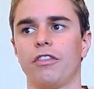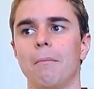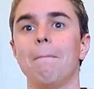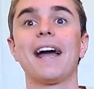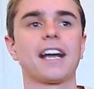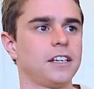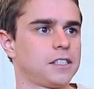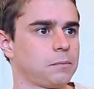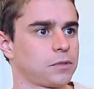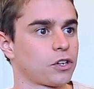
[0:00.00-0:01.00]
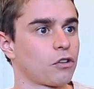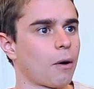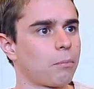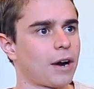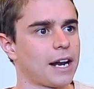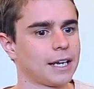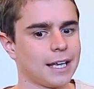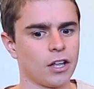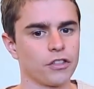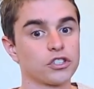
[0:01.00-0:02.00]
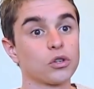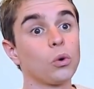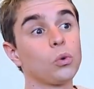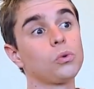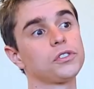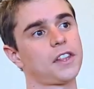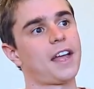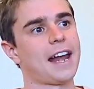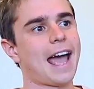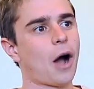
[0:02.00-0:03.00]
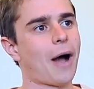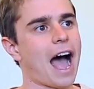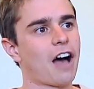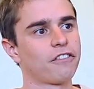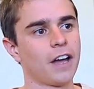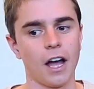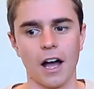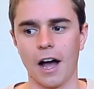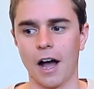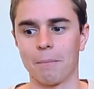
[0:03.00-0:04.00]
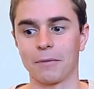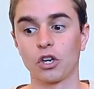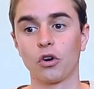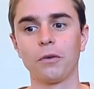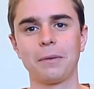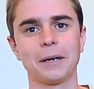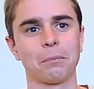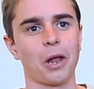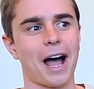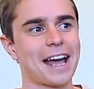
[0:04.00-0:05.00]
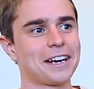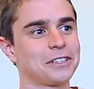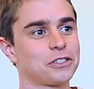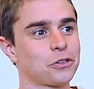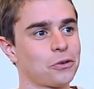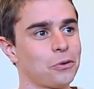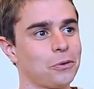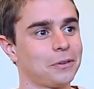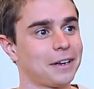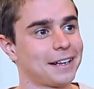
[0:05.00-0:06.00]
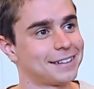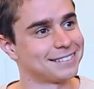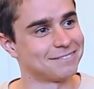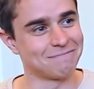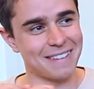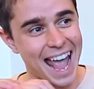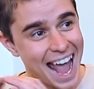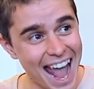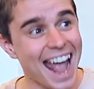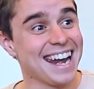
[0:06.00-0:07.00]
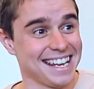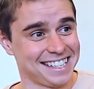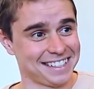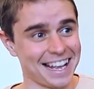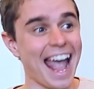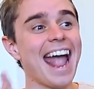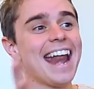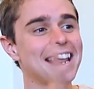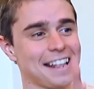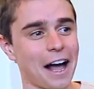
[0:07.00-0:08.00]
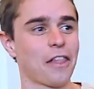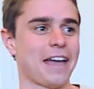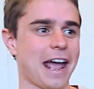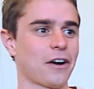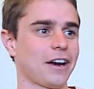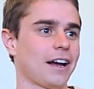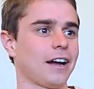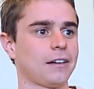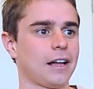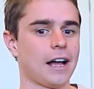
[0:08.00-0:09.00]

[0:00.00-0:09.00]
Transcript: mechanisms that are operating here, the tools they now have, could be applied to any other area,